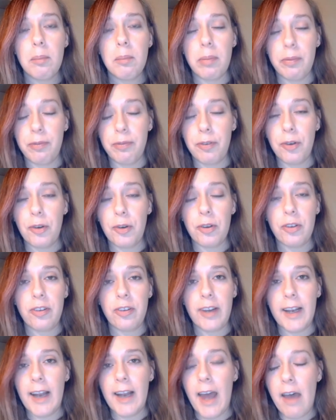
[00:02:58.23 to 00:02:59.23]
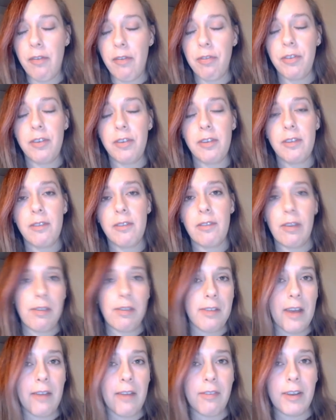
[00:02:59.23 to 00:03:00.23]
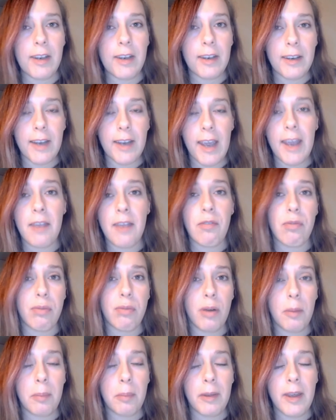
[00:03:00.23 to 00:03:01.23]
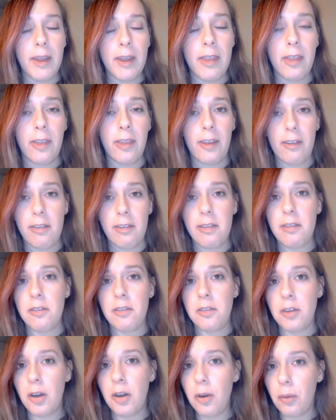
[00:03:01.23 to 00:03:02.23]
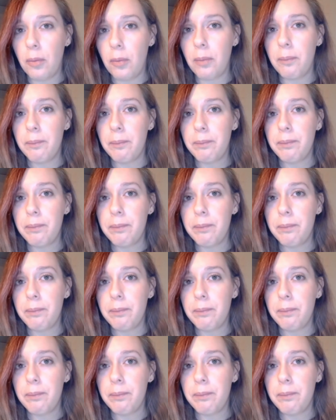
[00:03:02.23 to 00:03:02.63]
before she left, the servant gave Robert this doll.